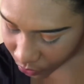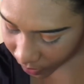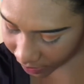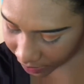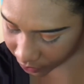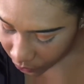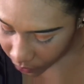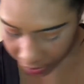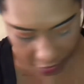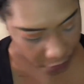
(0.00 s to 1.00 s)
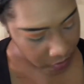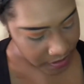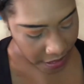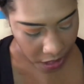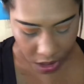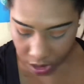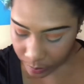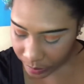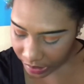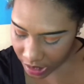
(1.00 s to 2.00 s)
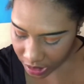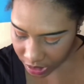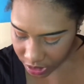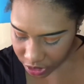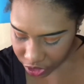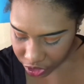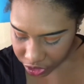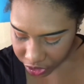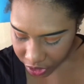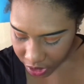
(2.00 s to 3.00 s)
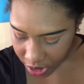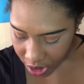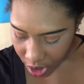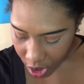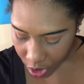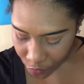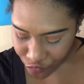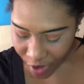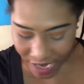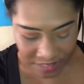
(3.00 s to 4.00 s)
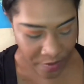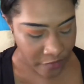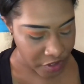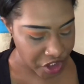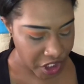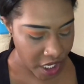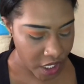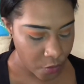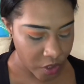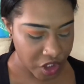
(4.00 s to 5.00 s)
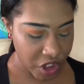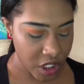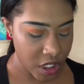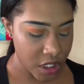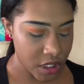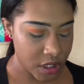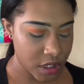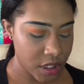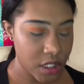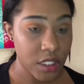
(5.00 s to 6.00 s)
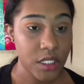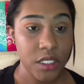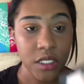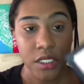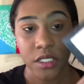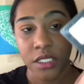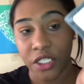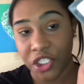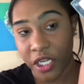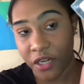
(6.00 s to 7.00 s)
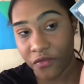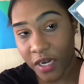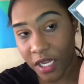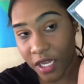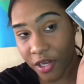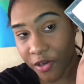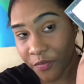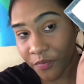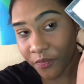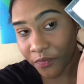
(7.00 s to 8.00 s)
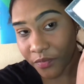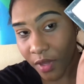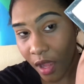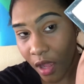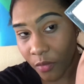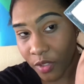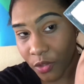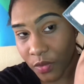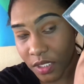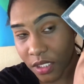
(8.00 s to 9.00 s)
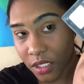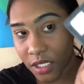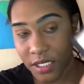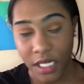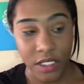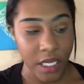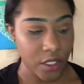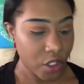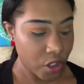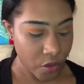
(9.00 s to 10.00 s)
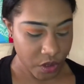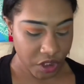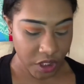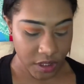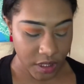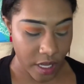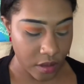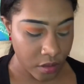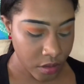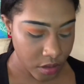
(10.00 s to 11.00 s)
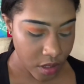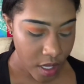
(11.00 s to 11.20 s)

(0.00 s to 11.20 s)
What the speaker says: went in with was like a pinkish raspberry shade, which is this shade right here. I'll be using because that's like the closest shade to that look.